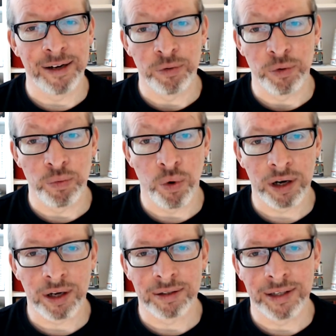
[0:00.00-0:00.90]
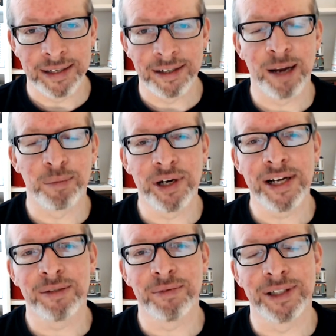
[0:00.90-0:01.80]
work in
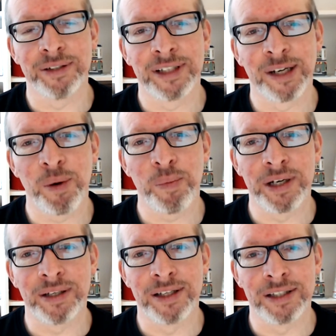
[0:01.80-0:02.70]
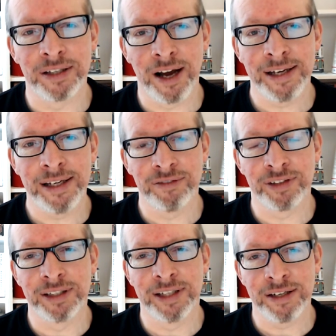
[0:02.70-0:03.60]
collaboration with you to come up with a design of
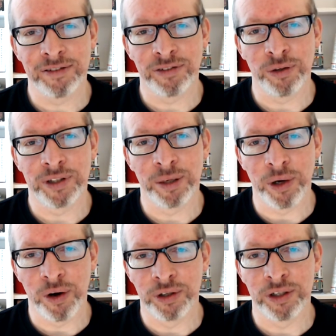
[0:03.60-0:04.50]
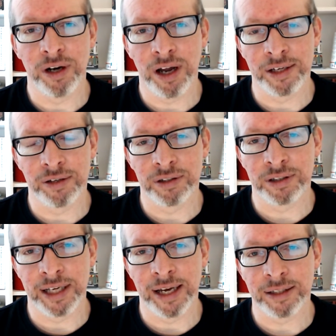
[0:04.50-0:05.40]
the data flow that will underlie your
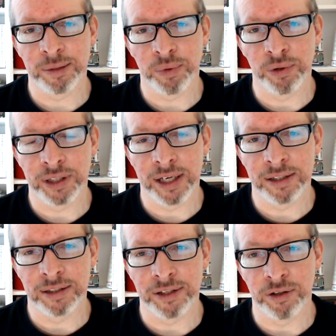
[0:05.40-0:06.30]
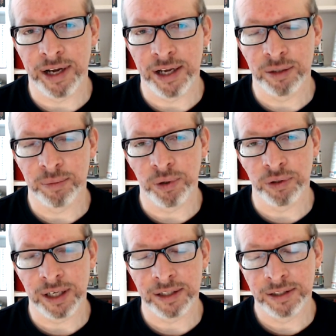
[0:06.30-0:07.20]
CX processes and your agent
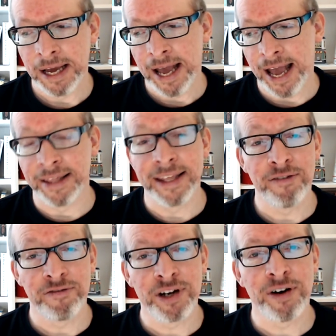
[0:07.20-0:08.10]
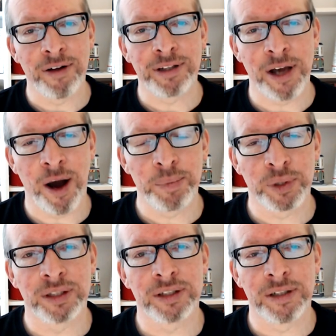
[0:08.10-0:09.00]
processes, and then figure out the
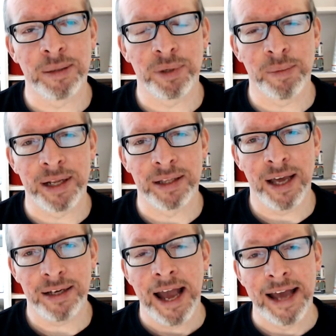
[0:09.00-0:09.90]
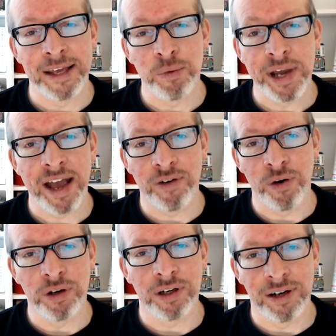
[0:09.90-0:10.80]
options to implement that. And then we have
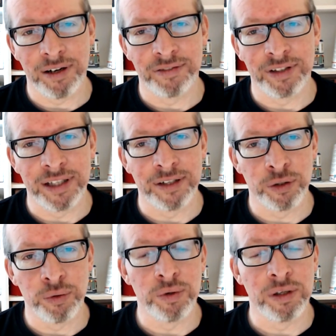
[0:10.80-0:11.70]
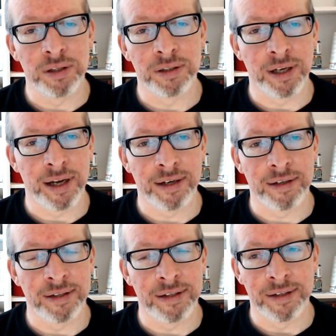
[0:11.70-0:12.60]
all of the tools
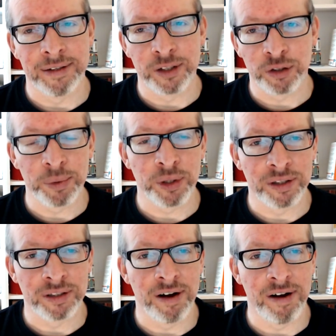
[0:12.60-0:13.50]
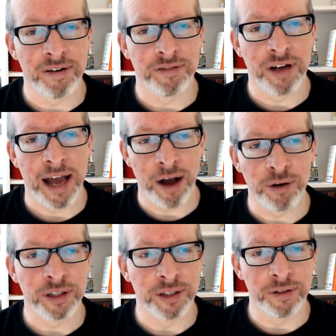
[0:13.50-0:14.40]
and descriptions of how
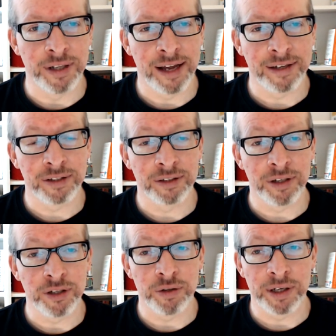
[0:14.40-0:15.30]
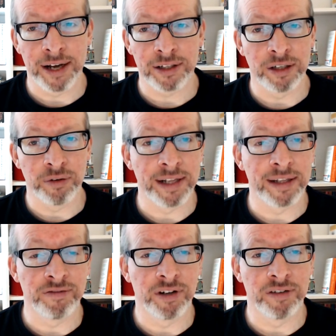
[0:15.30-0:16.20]
do that so that you can actually create
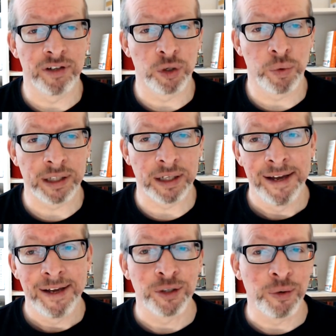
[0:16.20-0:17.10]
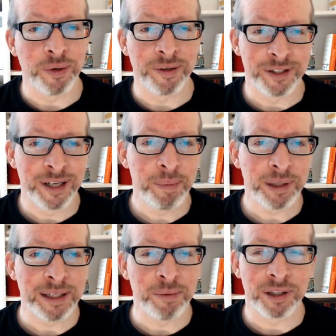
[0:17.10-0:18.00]
that very, very quickly. So
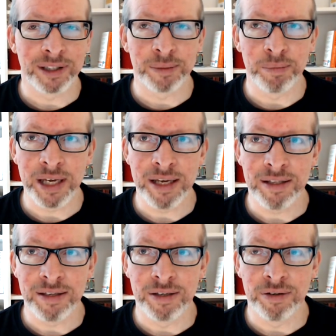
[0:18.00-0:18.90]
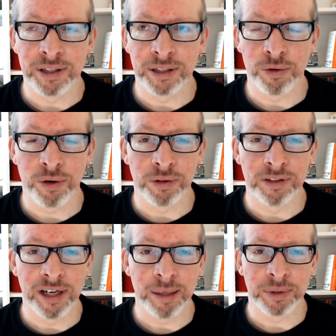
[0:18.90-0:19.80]
typically what this means using no-code
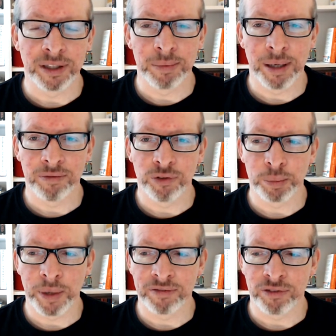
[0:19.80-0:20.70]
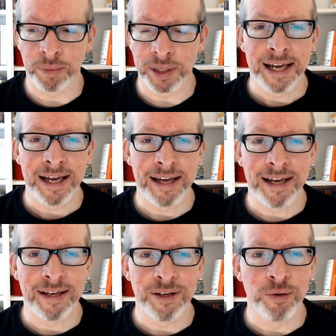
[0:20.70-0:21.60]
development on the babelforce platform is
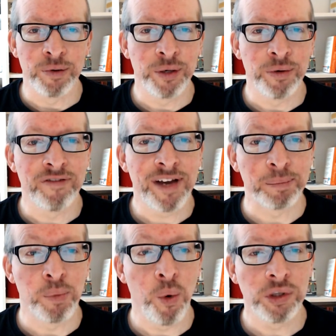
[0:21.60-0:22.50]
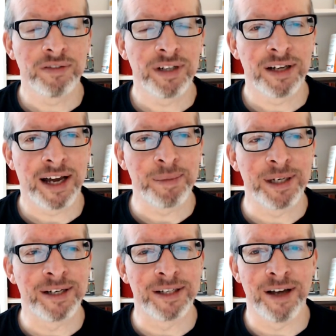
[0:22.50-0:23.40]
you invest most of the time
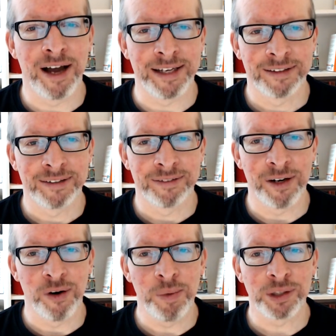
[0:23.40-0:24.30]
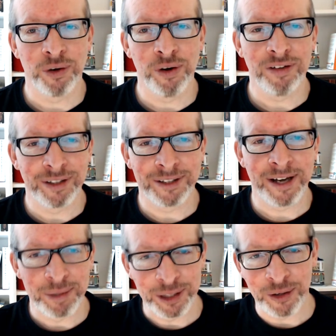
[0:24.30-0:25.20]
in design, right? Almost all of the
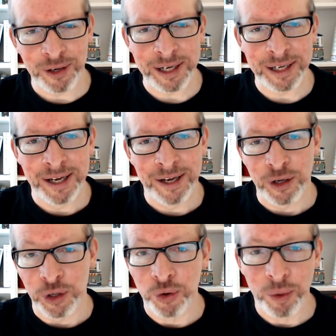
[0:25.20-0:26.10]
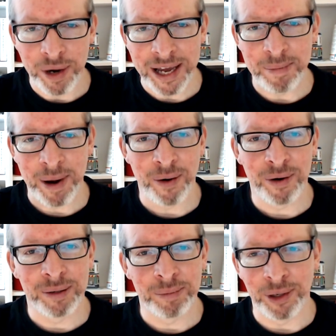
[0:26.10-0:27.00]
time is turning your brain
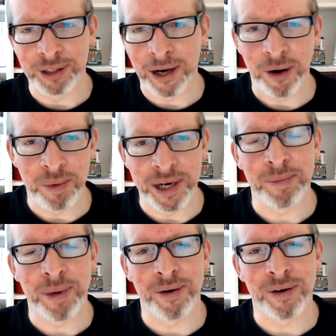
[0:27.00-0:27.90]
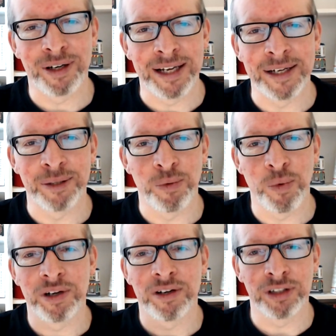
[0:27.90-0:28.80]
power plus our brain power into a
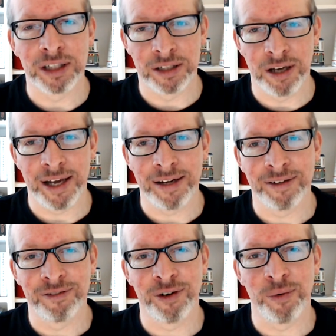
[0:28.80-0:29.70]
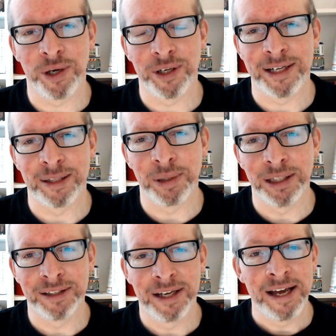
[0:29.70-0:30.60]
wonderful design for what you need to build.